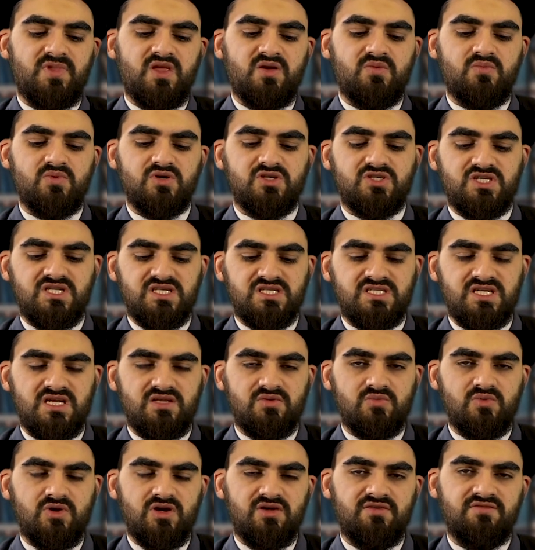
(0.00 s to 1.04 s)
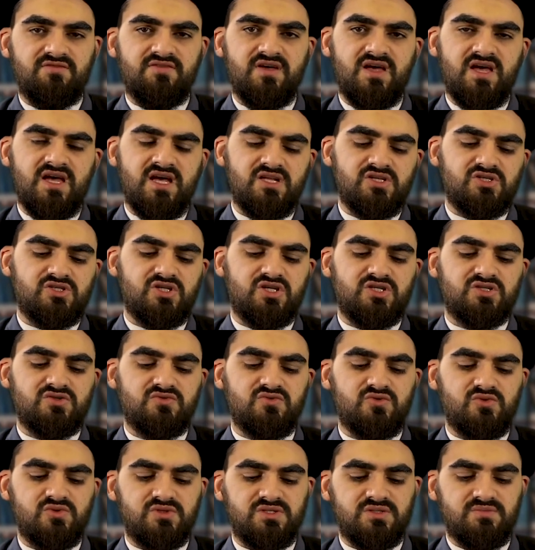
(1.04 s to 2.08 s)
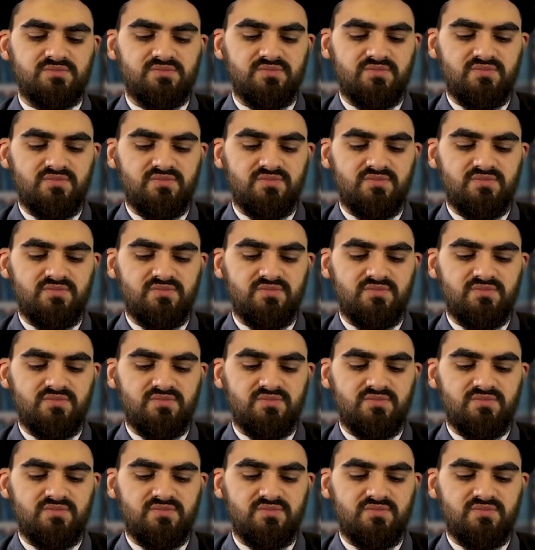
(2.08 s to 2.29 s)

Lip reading: which he said were fair and just rules.